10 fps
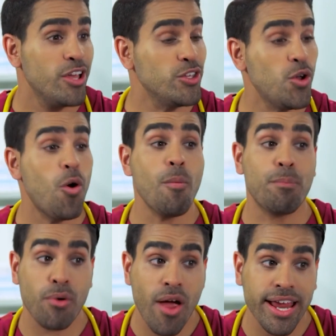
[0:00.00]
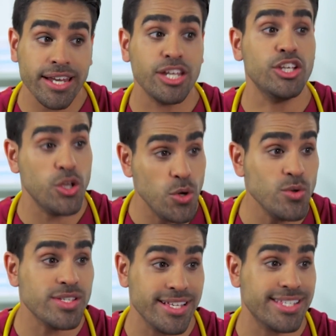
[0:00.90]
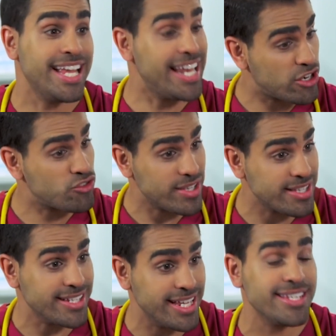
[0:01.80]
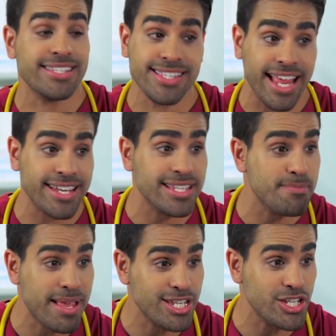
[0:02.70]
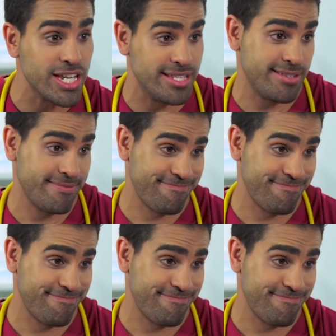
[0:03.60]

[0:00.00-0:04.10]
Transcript: Your brain uses electricity to send its messages.